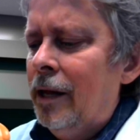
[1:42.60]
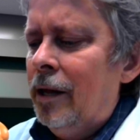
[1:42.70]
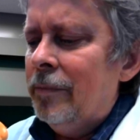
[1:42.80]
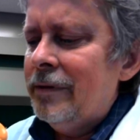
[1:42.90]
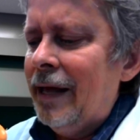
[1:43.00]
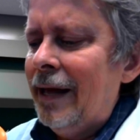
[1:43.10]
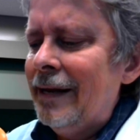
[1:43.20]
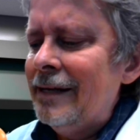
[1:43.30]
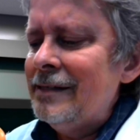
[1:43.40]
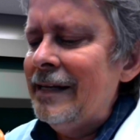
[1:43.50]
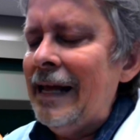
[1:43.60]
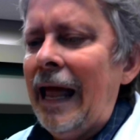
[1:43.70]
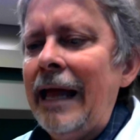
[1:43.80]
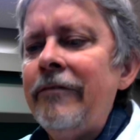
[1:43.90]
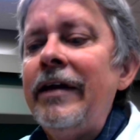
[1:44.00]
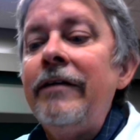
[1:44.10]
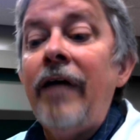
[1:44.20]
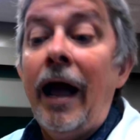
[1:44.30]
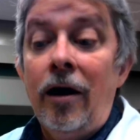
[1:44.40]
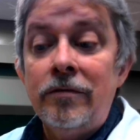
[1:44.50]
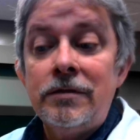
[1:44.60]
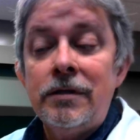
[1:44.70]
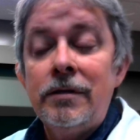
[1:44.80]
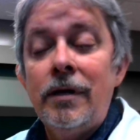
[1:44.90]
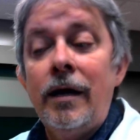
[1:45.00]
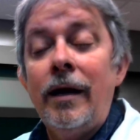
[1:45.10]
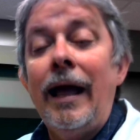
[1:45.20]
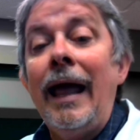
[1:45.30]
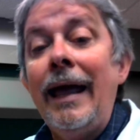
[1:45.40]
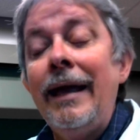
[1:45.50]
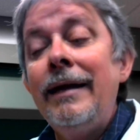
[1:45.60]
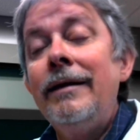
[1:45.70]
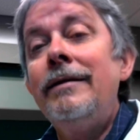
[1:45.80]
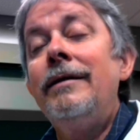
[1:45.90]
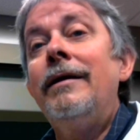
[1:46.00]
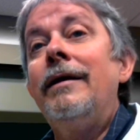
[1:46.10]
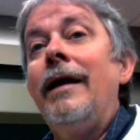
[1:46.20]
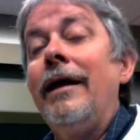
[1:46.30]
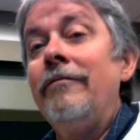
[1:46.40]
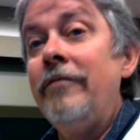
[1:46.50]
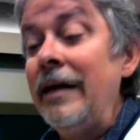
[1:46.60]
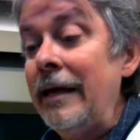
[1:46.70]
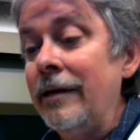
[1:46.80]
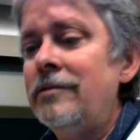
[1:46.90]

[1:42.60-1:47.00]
But that is the AV valves, A and V.